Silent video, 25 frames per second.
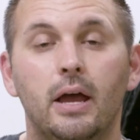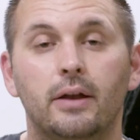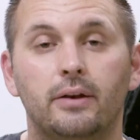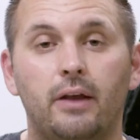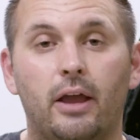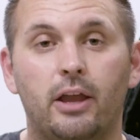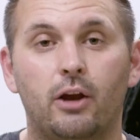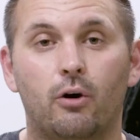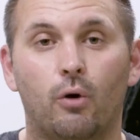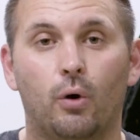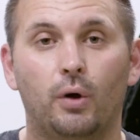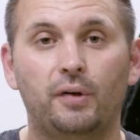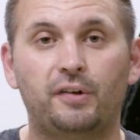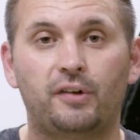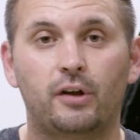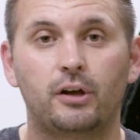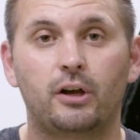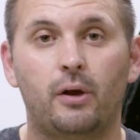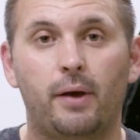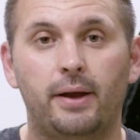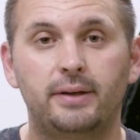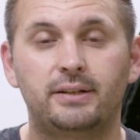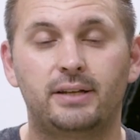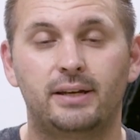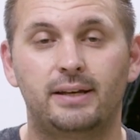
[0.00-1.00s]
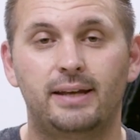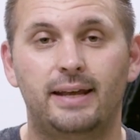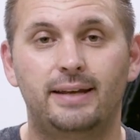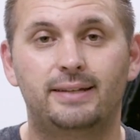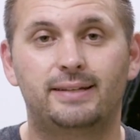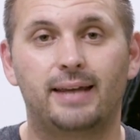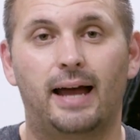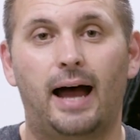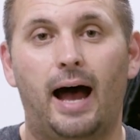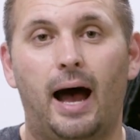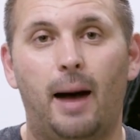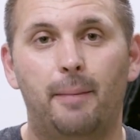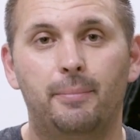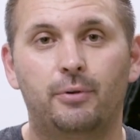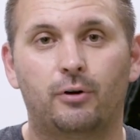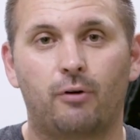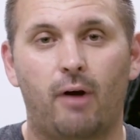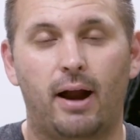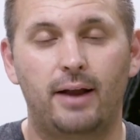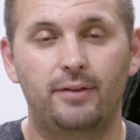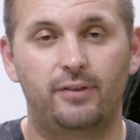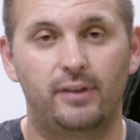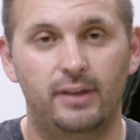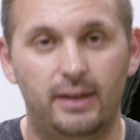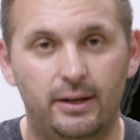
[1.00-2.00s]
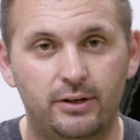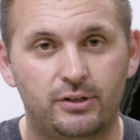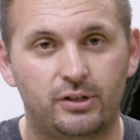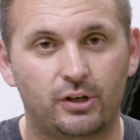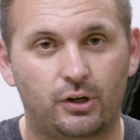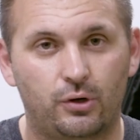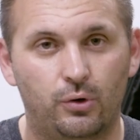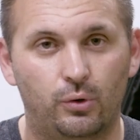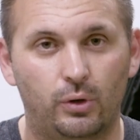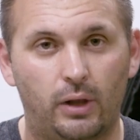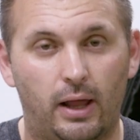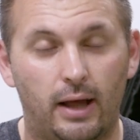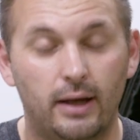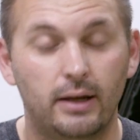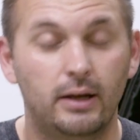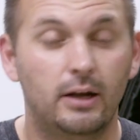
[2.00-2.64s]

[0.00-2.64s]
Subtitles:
Now you're also going to need to upgrade the intercooler.